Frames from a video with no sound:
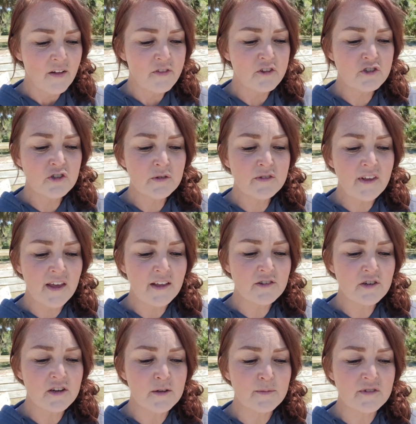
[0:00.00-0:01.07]
The Jews
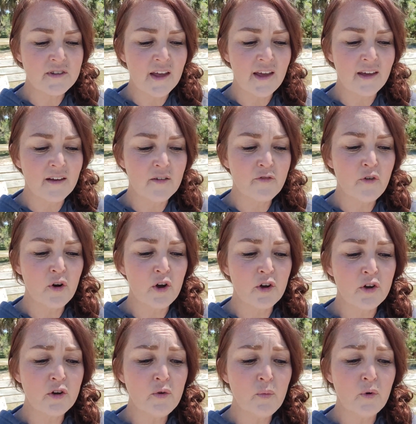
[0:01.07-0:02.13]
answered him, saying, For a
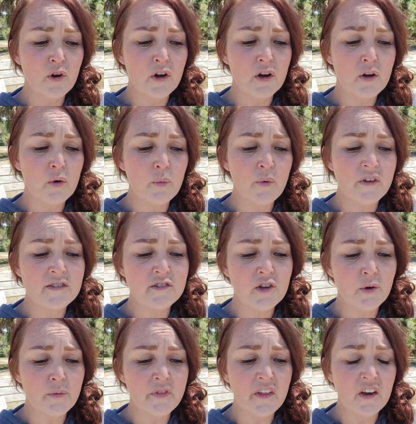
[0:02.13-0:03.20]
good work we
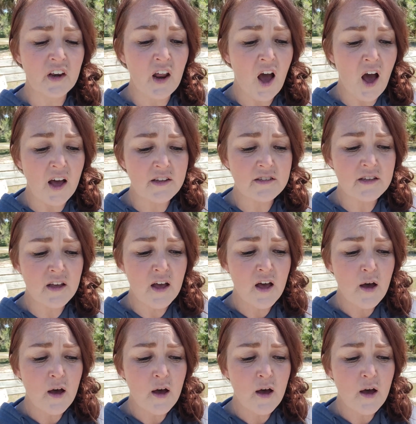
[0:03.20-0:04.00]
stone thee not,